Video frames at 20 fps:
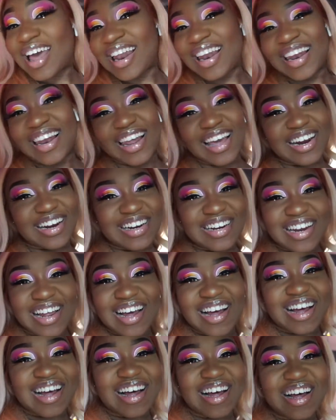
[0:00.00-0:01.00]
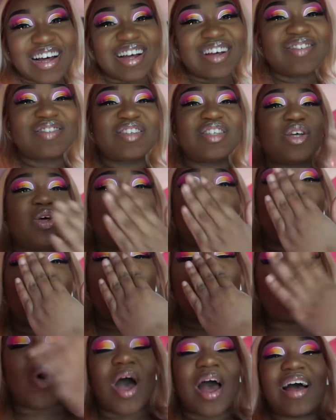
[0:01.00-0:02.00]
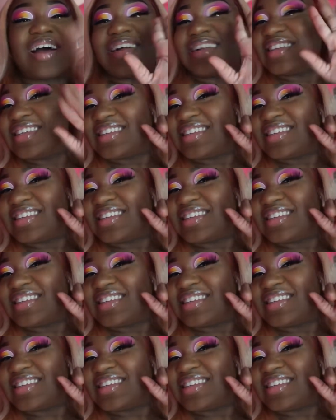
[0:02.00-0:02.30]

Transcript: Later, loves. Mwah.